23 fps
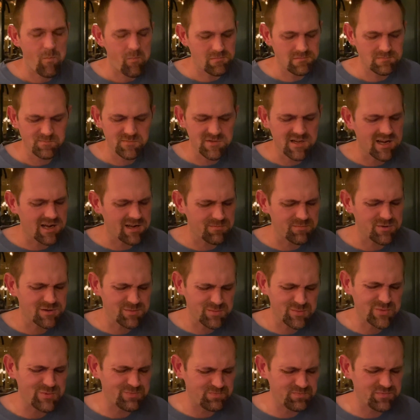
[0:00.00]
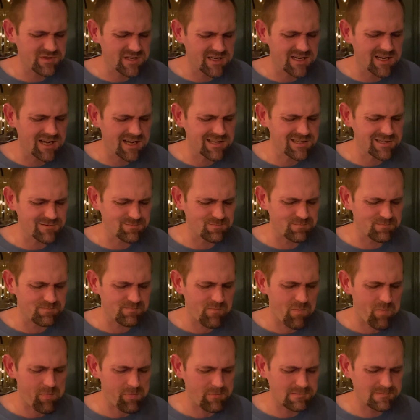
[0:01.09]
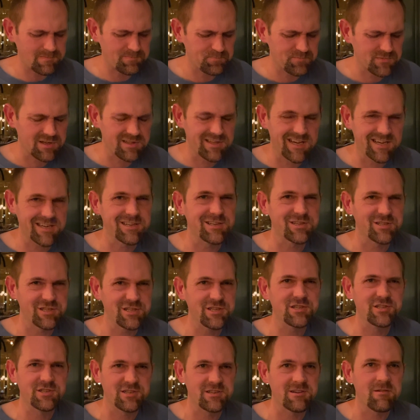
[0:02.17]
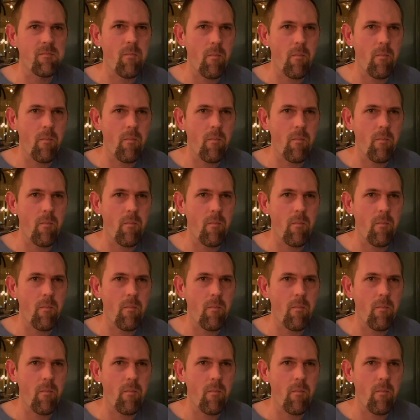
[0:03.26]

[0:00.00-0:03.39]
Yeah, I think lacking seasoning.